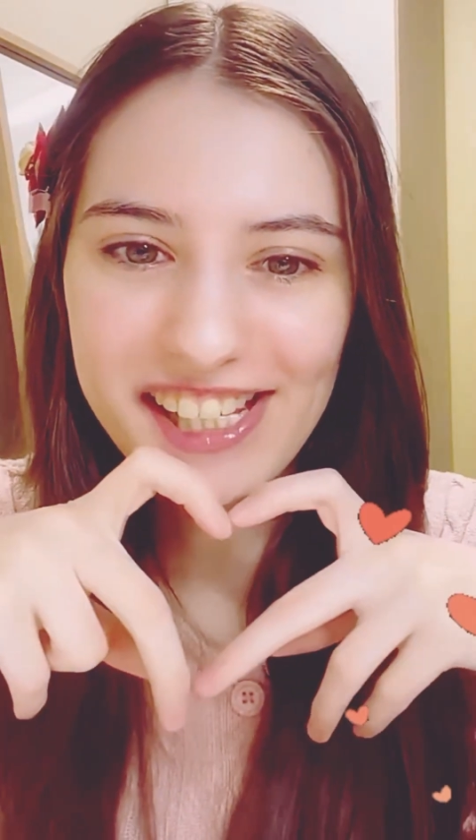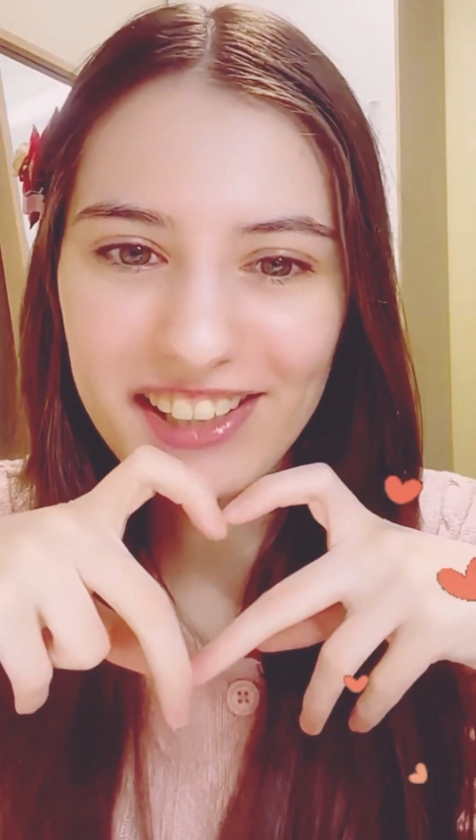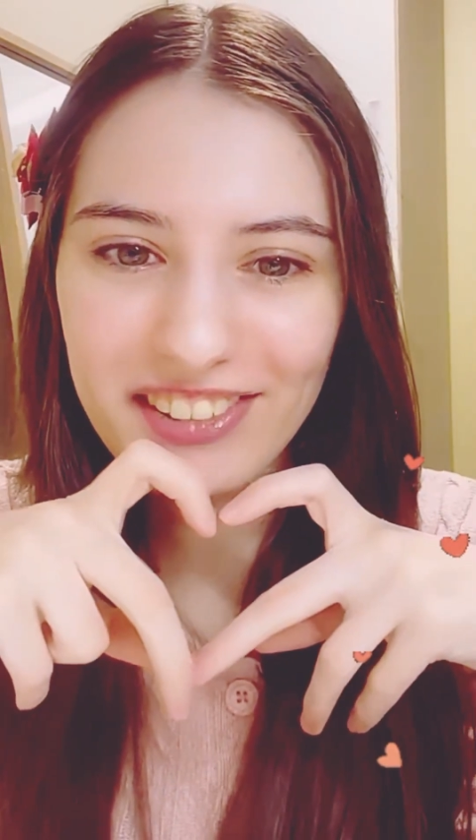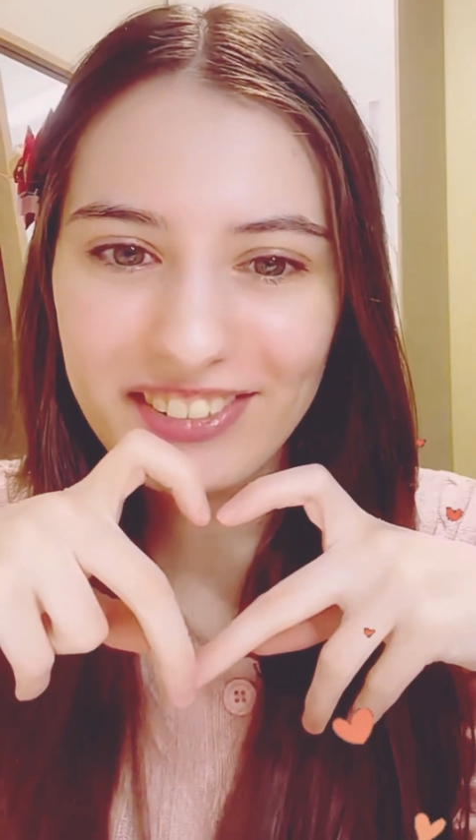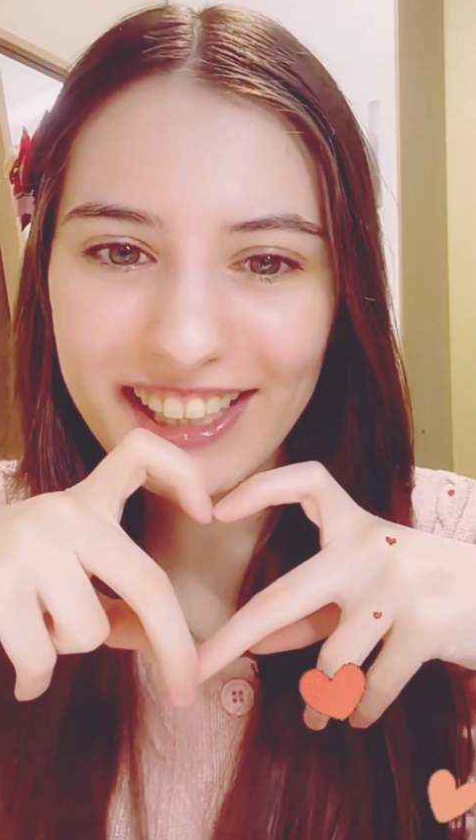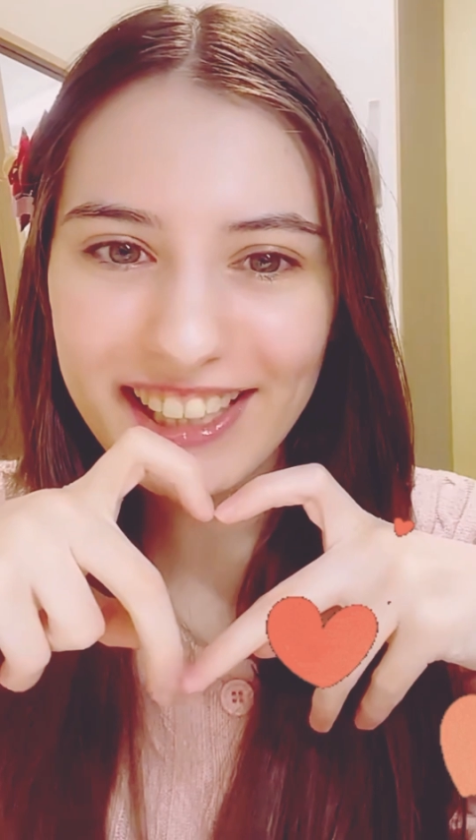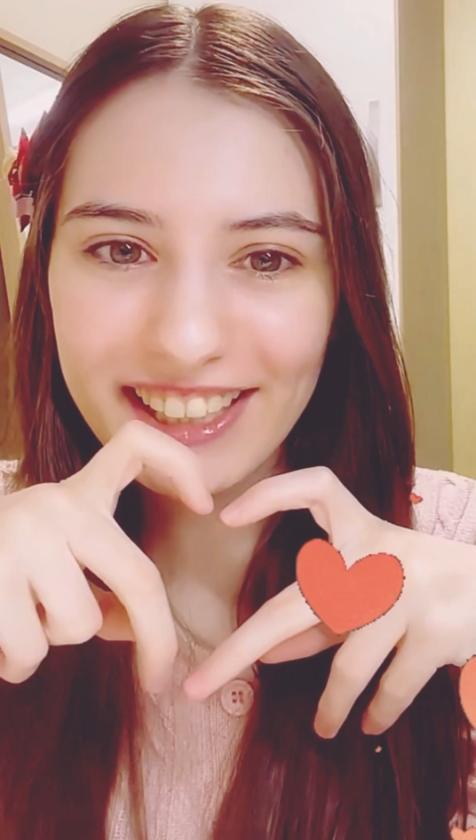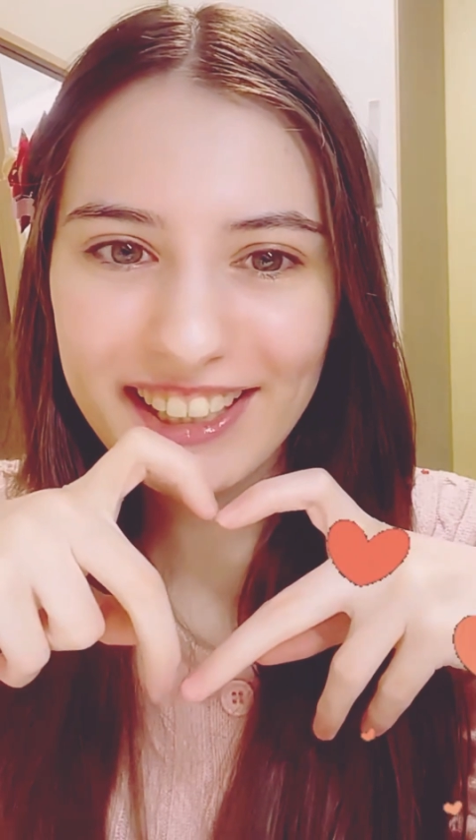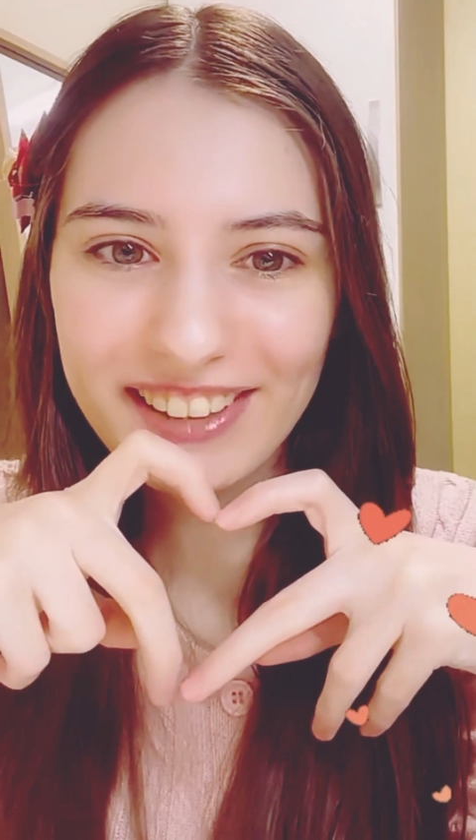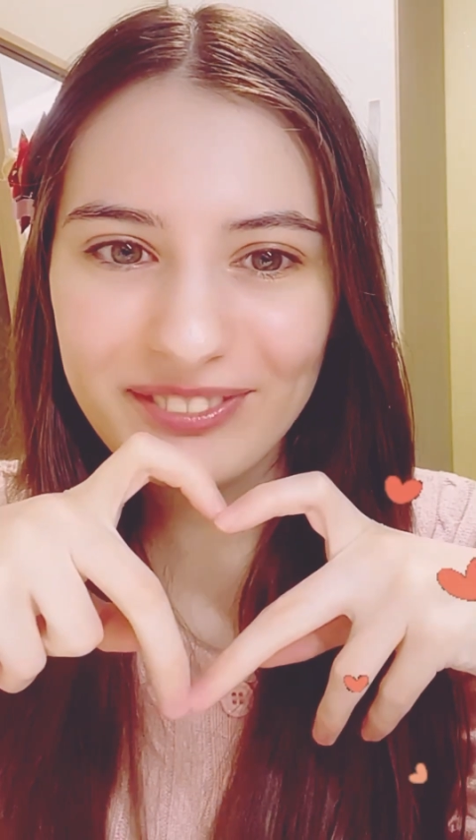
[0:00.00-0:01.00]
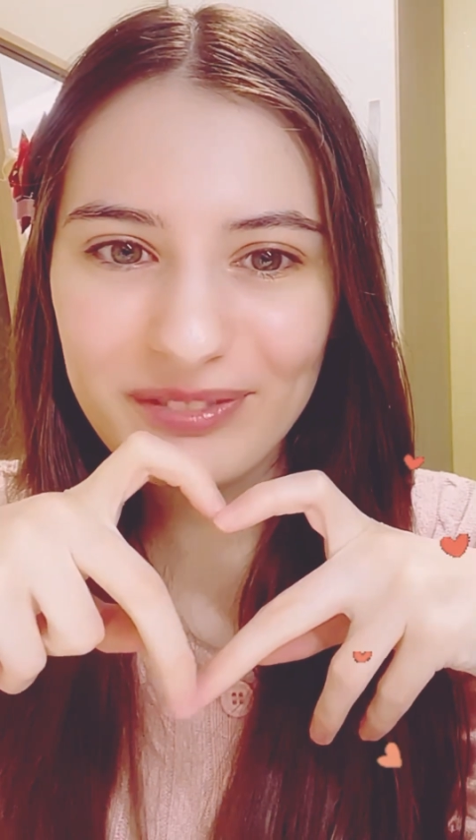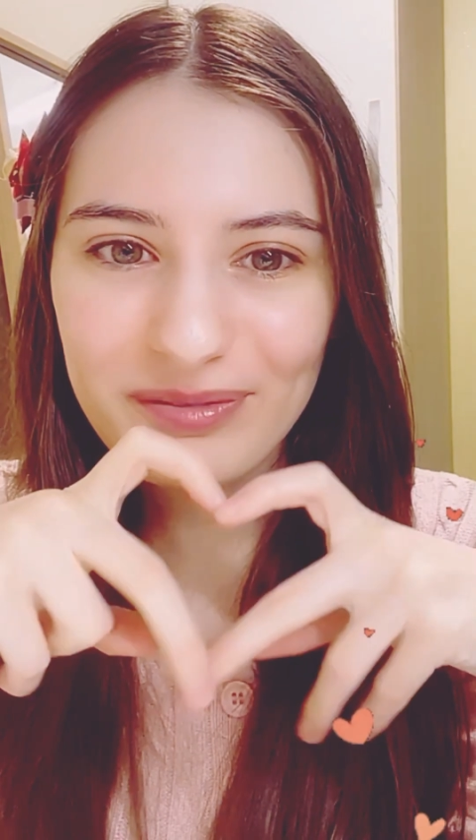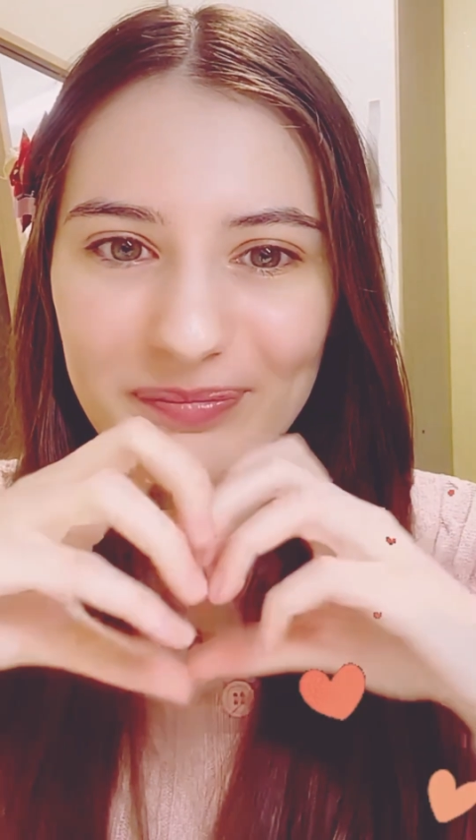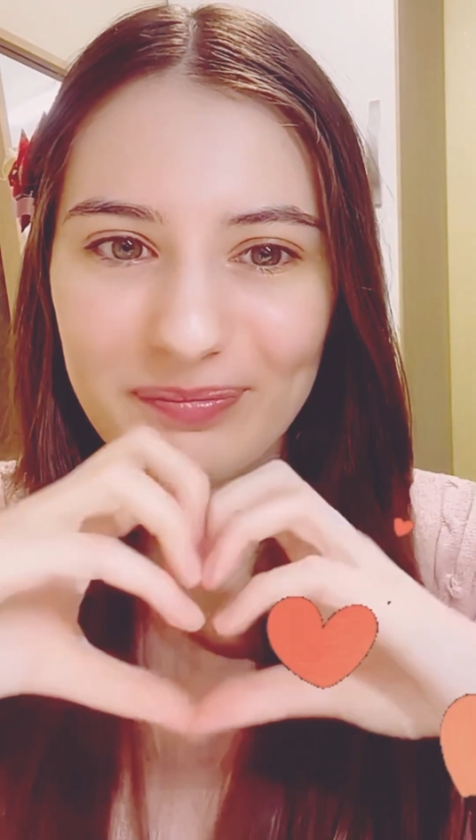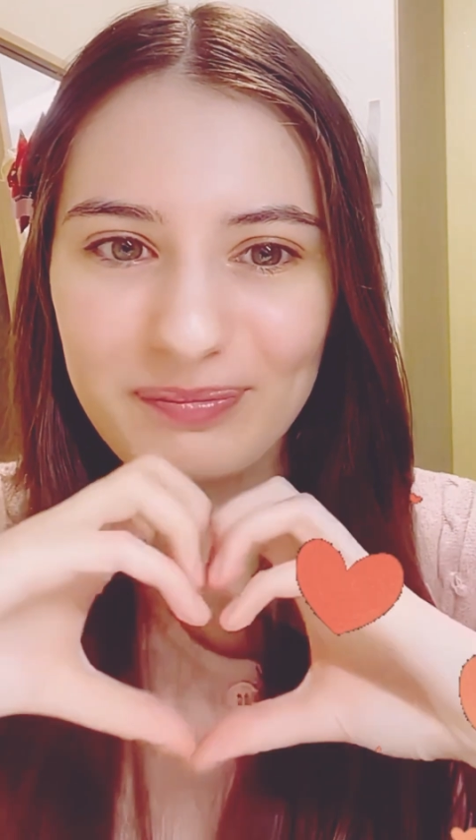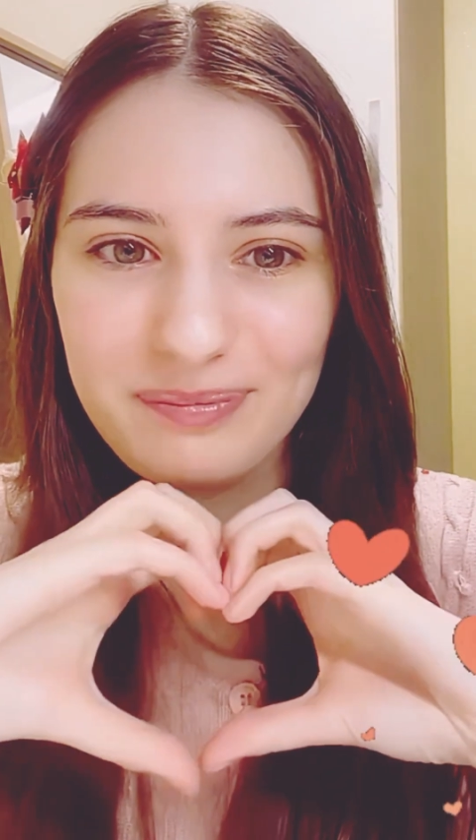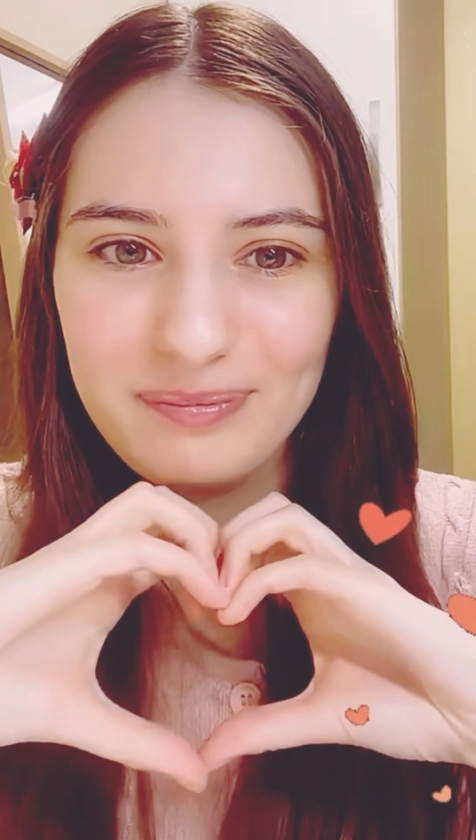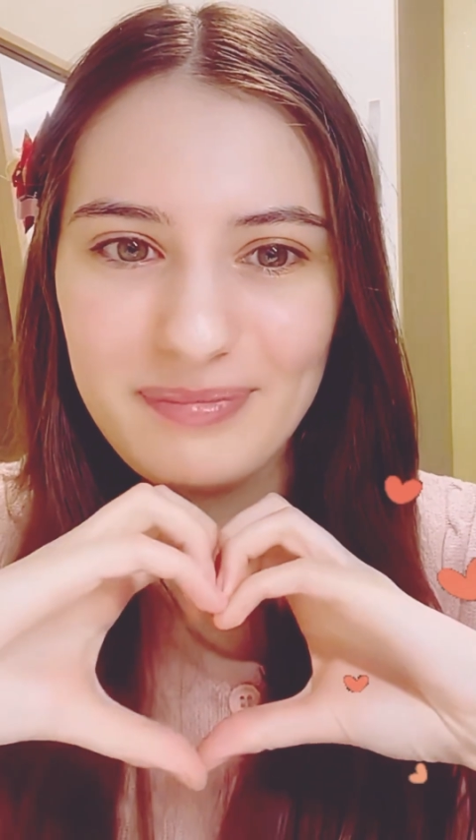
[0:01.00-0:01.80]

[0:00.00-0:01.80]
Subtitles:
you for the ice cream.